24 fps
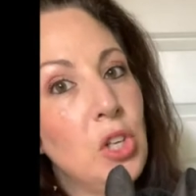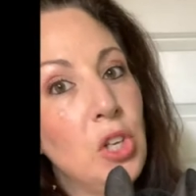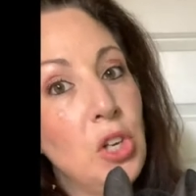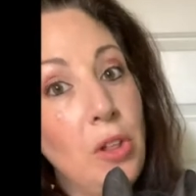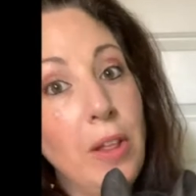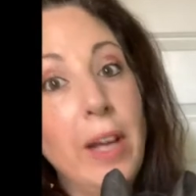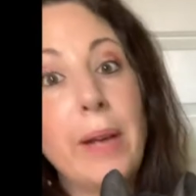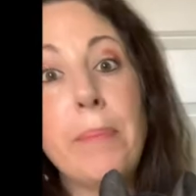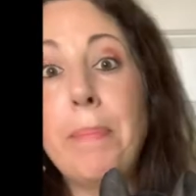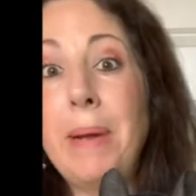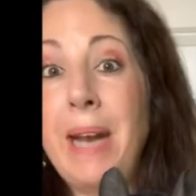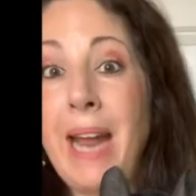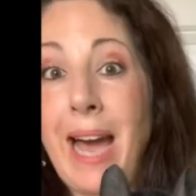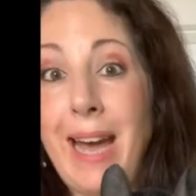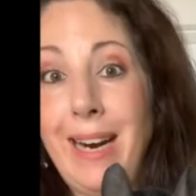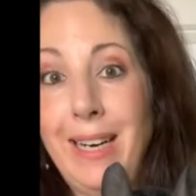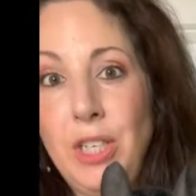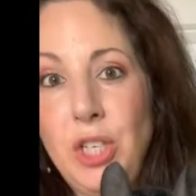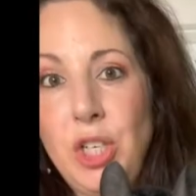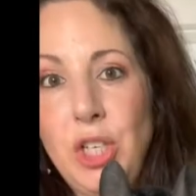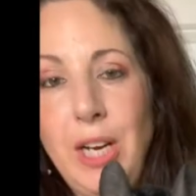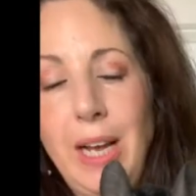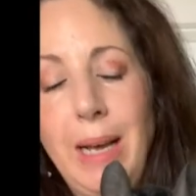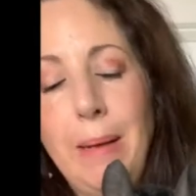you know, like banana
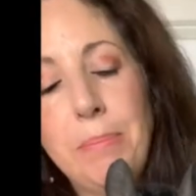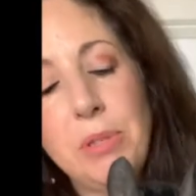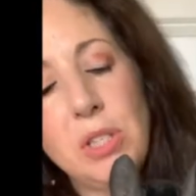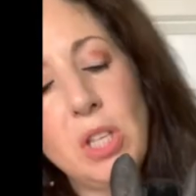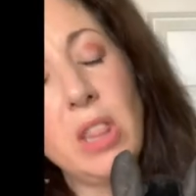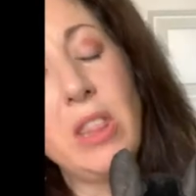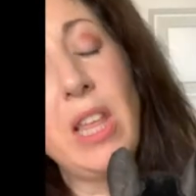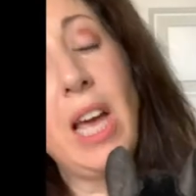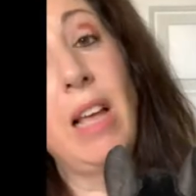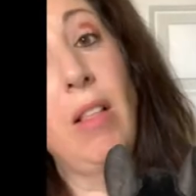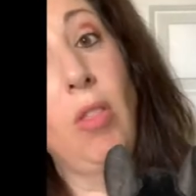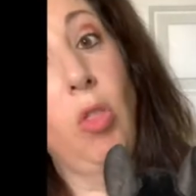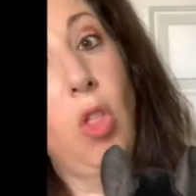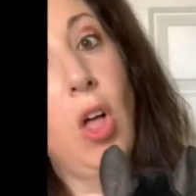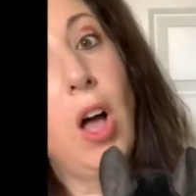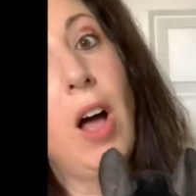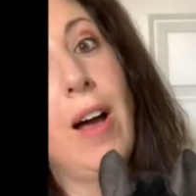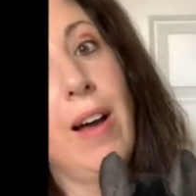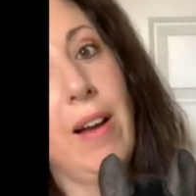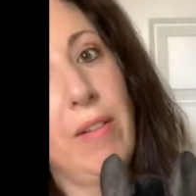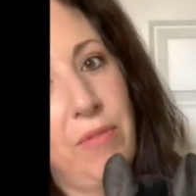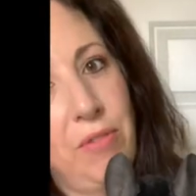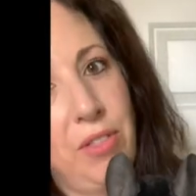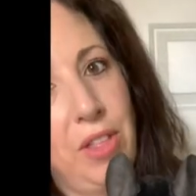chips. They
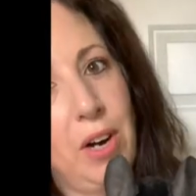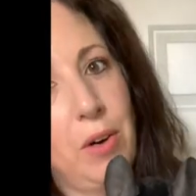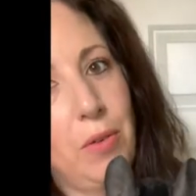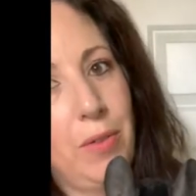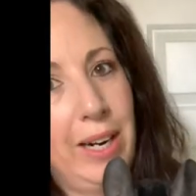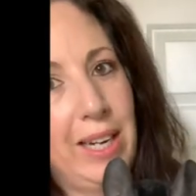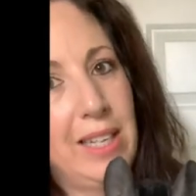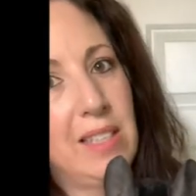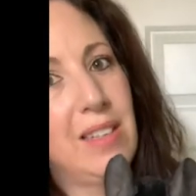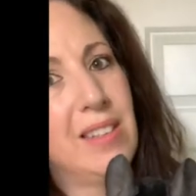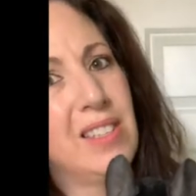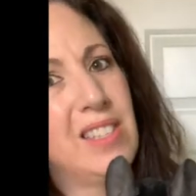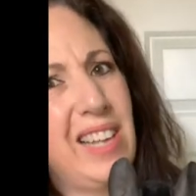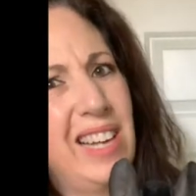love their raisins.